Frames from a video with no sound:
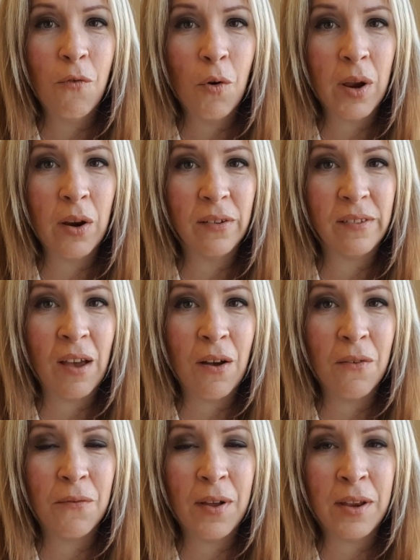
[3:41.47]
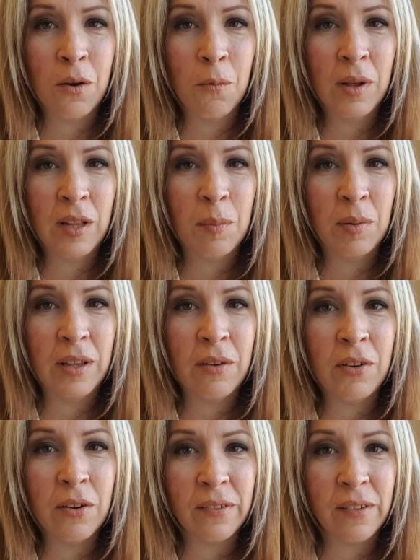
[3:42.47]
for yourself, and you really
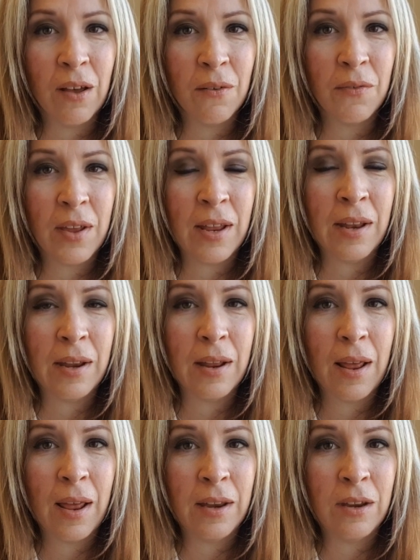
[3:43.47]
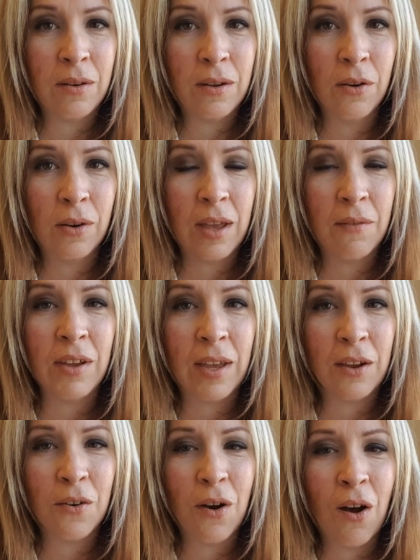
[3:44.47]
believe in yourself, and you're giving
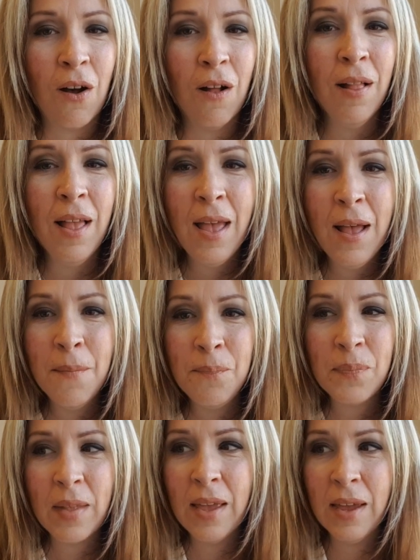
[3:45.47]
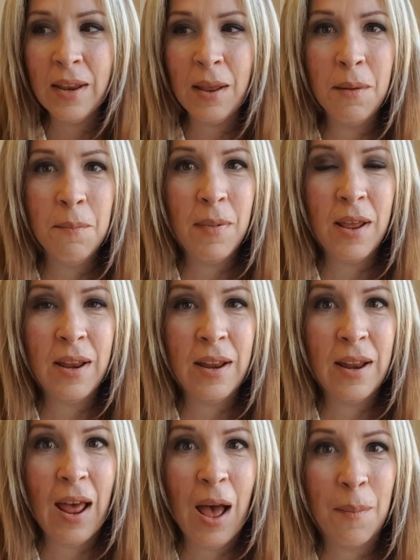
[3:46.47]
it your all. And
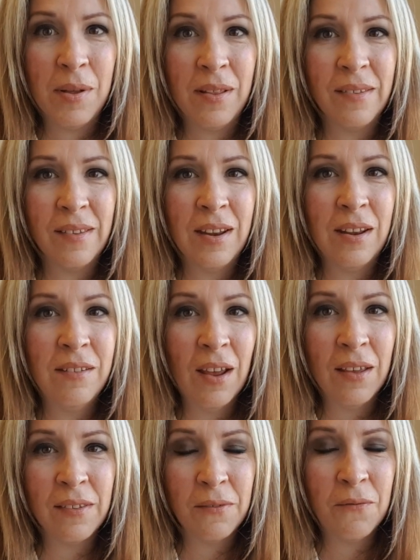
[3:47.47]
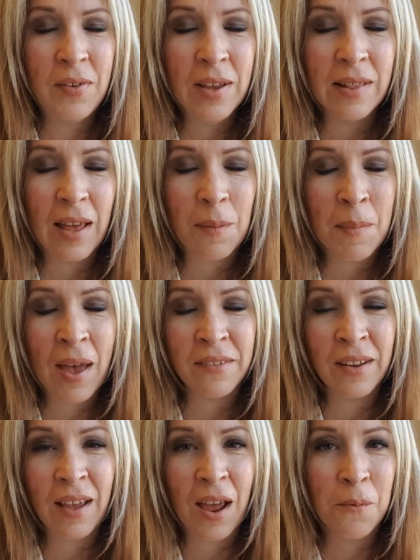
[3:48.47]
it happens, and it does feel like
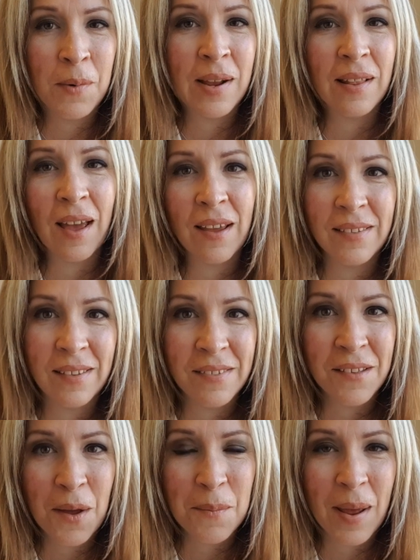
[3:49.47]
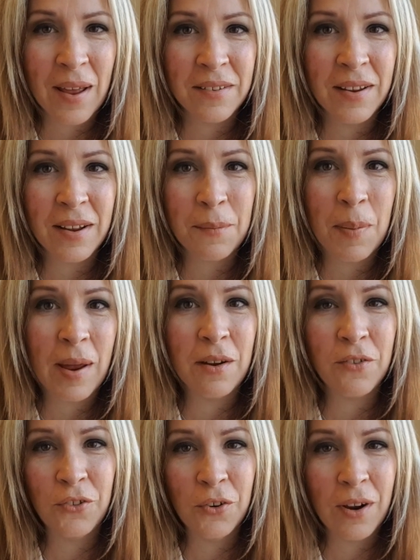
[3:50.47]
magic. I realize it's not magic, but
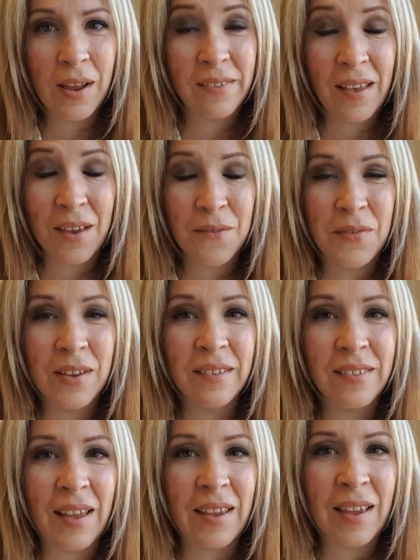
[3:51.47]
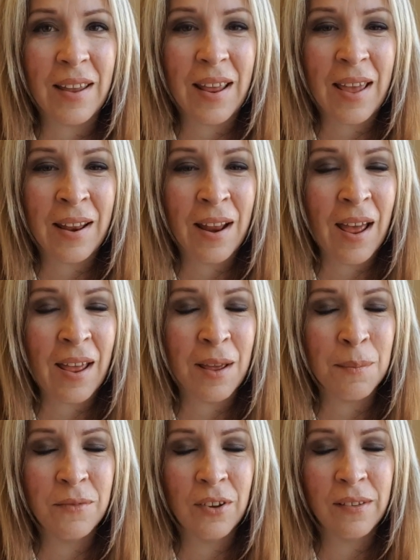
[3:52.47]
it sure as heck feels like it, and I
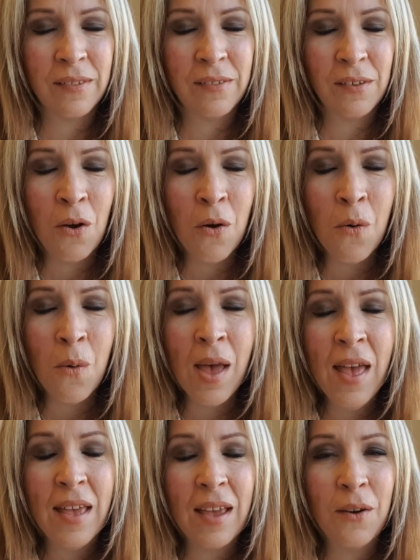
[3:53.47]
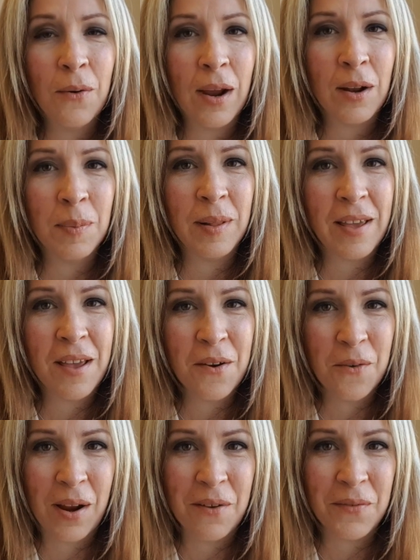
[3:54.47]
am just so incredibly
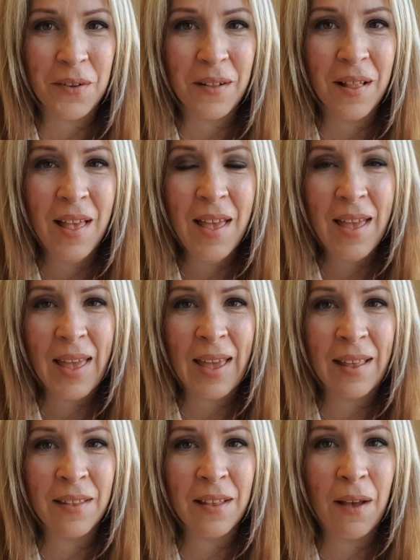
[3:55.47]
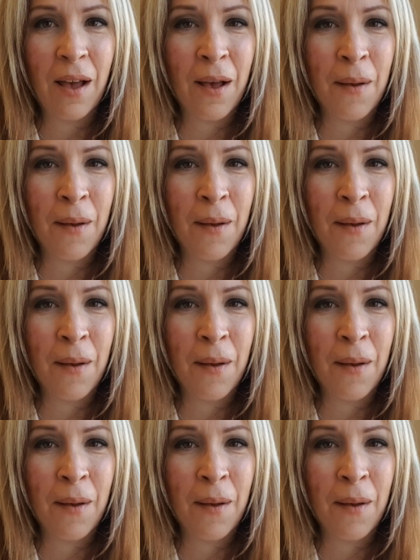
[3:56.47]
grateful and